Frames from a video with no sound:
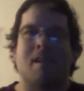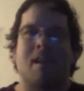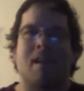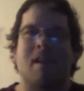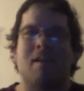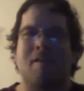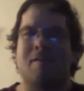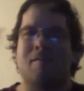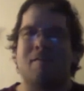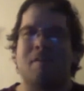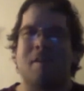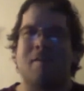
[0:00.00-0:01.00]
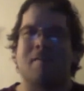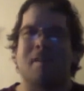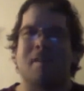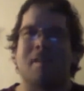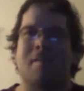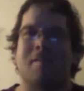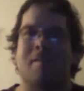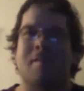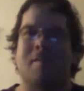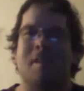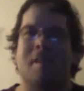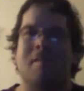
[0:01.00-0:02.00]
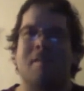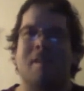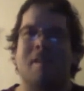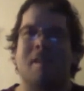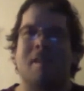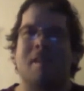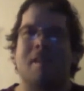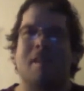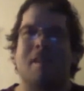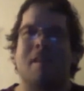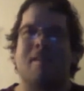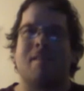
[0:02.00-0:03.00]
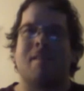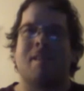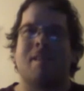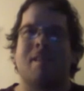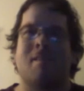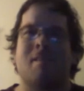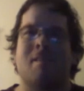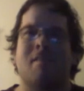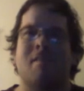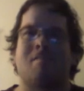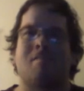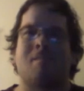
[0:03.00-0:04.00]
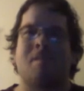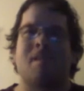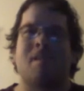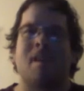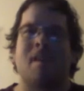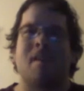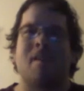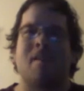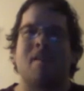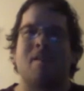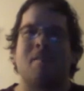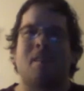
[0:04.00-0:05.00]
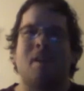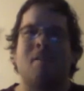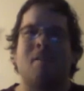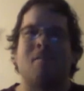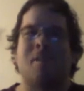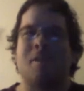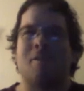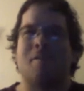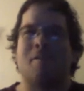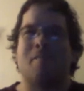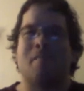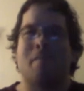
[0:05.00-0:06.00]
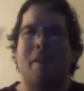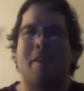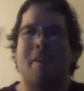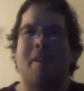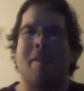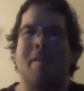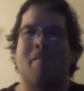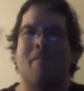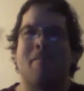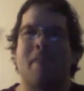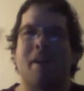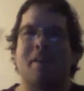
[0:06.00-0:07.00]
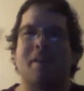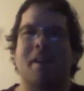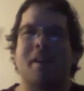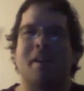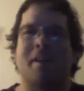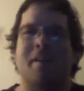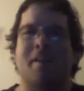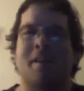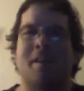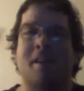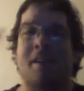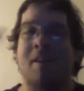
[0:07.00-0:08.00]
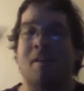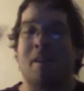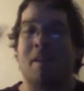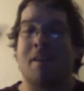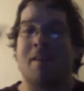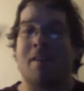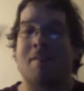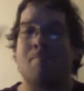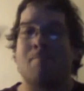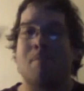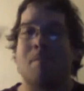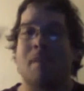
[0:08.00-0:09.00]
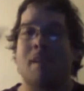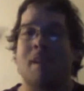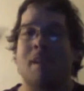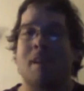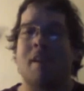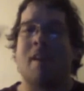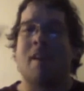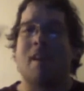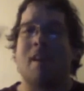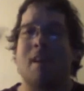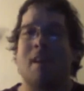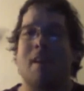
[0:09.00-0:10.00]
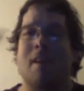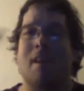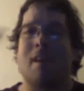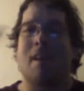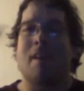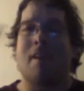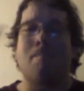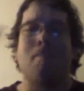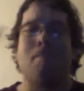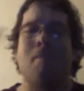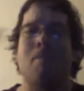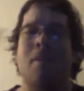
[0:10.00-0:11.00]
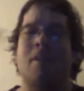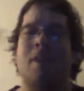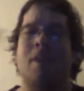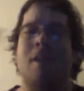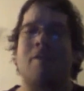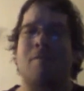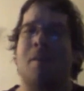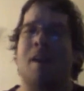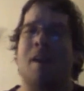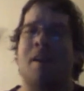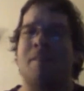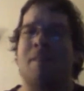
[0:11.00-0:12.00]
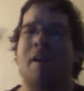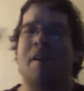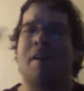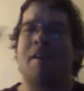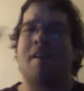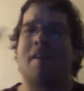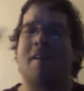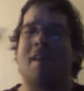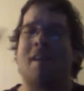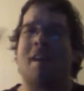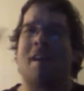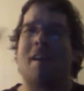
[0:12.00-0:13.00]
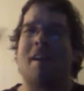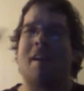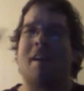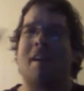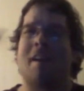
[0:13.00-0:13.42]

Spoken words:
And I heard somebody else say this too, and I agree. It's one of those movies that no matter what your opinion about Tonya Harding going into this movie might change your mind about her. I